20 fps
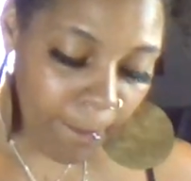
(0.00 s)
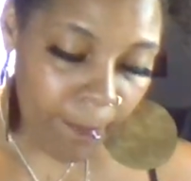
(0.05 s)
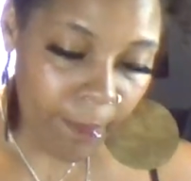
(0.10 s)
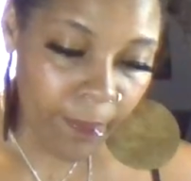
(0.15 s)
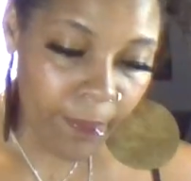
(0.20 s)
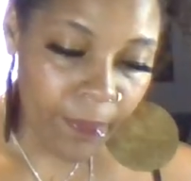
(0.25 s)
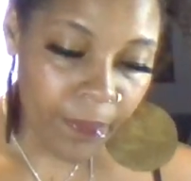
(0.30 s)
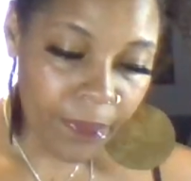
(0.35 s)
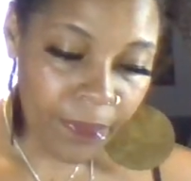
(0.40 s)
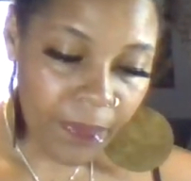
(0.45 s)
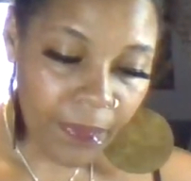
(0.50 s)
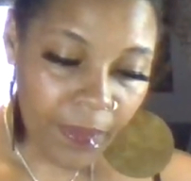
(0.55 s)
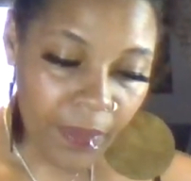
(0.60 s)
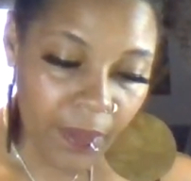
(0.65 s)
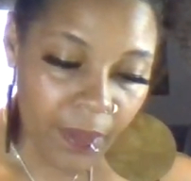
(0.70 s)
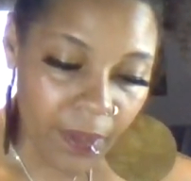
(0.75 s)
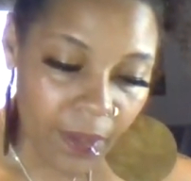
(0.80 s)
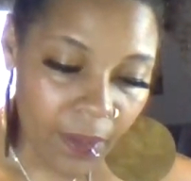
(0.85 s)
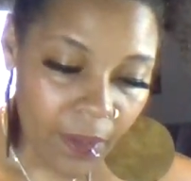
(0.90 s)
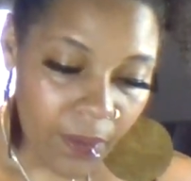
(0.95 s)

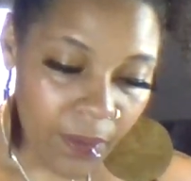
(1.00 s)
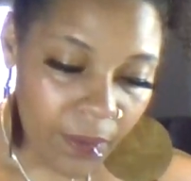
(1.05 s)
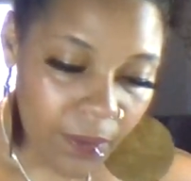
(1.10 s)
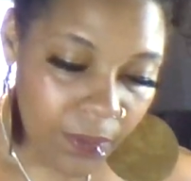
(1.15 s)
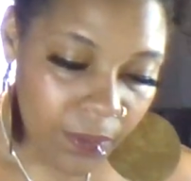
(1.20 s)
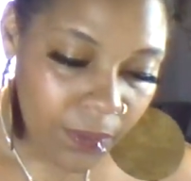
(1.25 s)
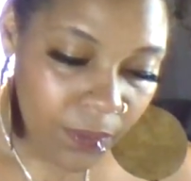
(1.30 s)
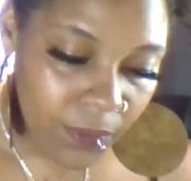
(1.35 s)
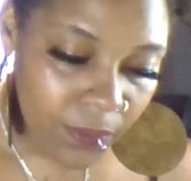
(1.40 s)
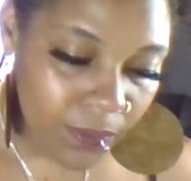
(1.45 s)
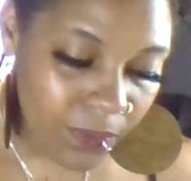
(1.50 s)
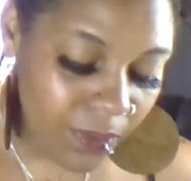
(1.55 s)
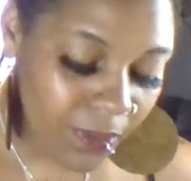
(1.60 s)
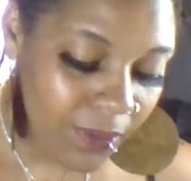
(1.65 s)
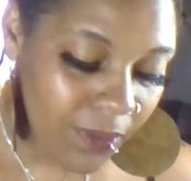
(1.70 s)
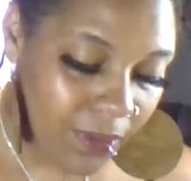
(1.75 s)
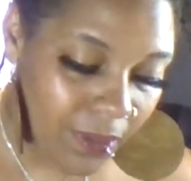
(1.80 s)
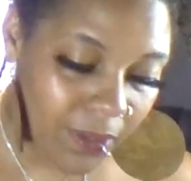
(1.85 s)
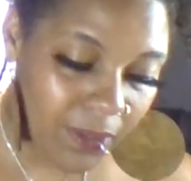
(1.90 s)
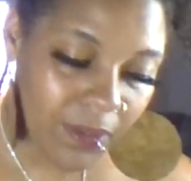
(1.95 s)

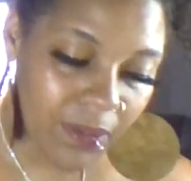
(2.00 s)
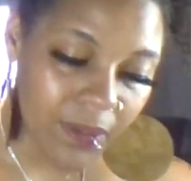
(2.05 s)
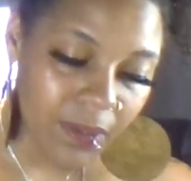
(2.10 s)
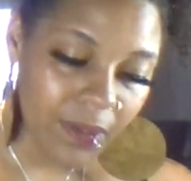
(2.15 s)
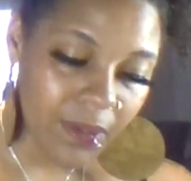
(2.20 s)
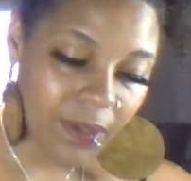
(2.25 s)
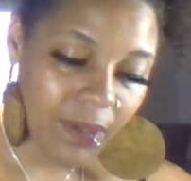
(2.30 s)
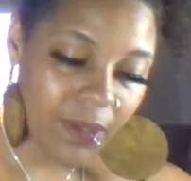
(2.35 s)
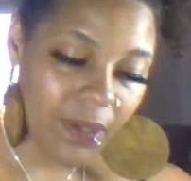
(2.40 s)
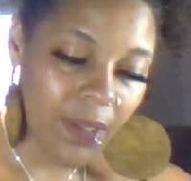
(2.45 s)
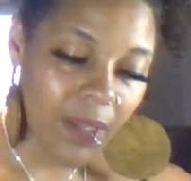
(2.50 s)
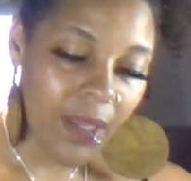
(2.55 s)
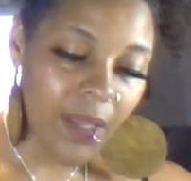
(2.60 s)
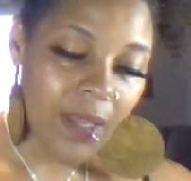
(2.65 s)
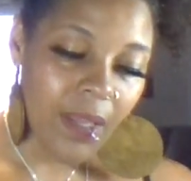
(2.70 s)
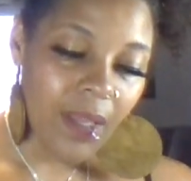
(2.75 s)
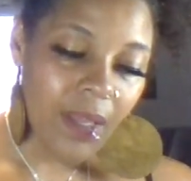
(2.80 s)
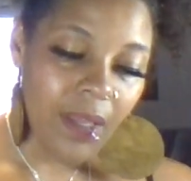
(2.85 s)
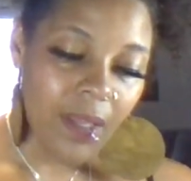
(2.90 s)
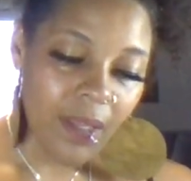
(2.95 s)

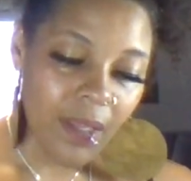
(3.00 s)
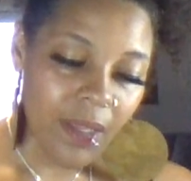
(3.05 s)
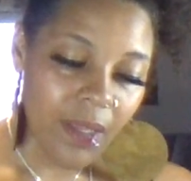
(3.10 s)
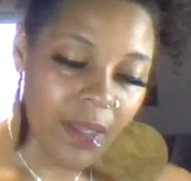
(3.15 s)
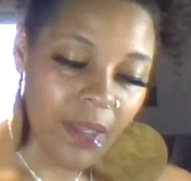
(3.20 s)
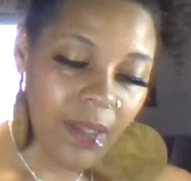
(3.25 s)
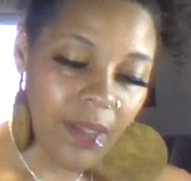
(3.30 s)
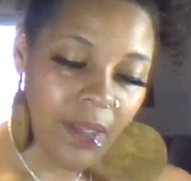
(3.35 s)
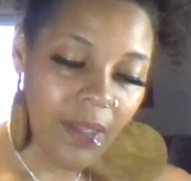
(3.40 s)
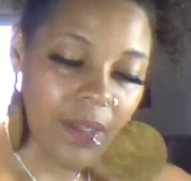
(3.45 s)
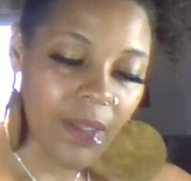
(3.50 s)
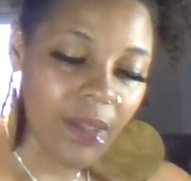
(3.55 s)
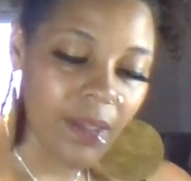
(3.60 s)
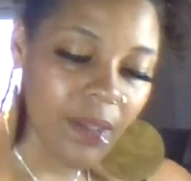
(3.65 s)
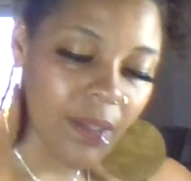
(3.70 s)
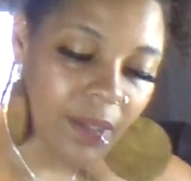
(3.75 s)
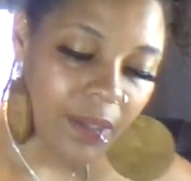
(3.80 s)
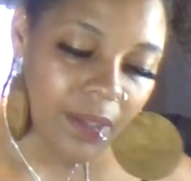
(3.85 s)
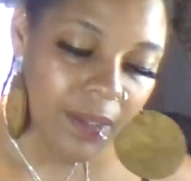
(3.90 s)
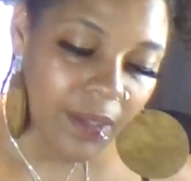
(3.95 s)

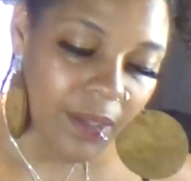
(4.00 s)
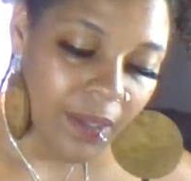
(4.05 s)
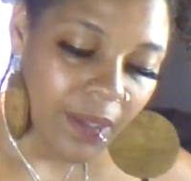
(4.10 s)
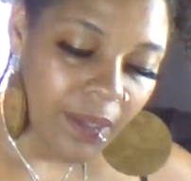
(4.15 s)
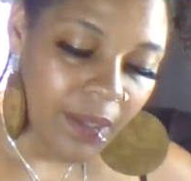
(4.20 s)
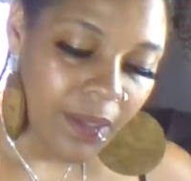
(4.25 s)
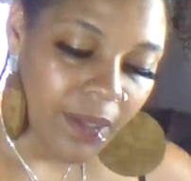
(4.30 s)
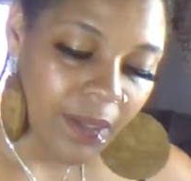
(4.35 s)
Nothing is said.